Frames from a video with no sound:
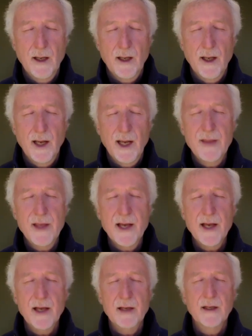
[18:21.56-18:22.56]
And
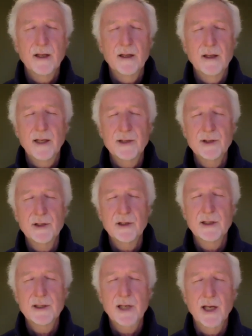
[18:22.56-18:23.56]
then let your
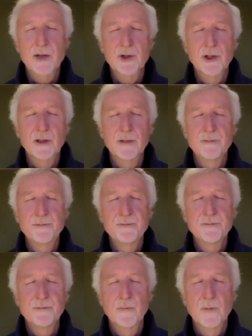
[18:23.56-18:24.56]
attention
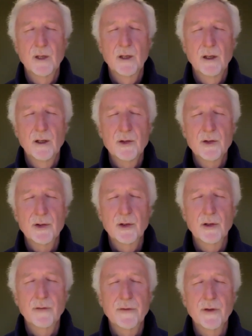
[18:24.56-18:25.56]

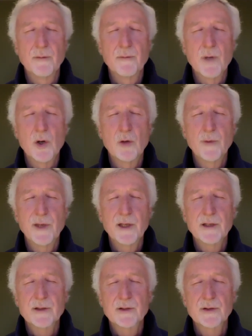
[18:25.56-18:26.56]
turn for a
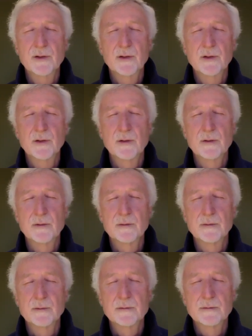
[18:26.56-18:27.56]
moment
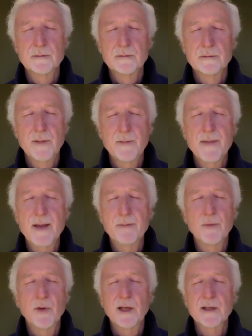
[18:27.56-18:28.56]
to
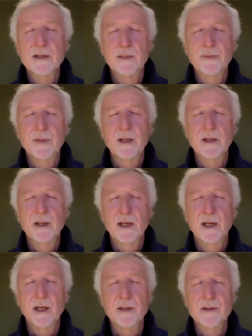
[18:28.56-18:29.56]
remembering something that
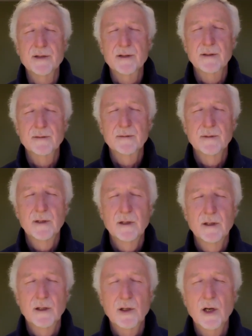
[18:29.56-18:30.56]
has
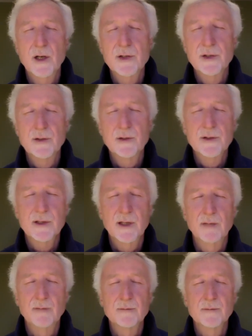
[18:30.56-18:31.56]
caused you
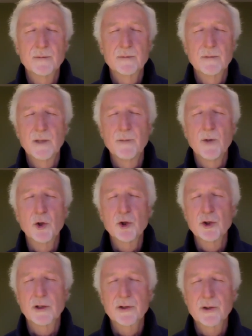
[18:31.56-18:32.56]
some
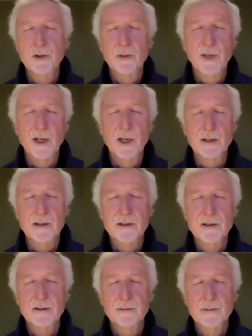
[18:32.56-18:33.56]
emotional
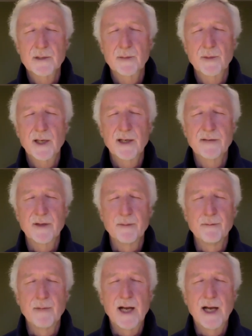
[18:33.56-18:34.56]
turbulence, some kind of a
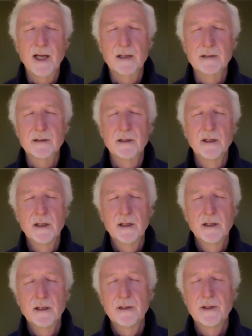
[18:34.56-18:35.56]
mild
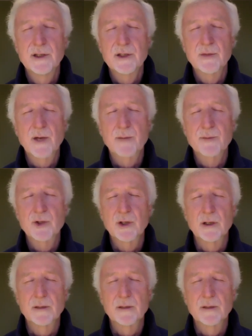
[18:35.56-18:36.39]
disruption,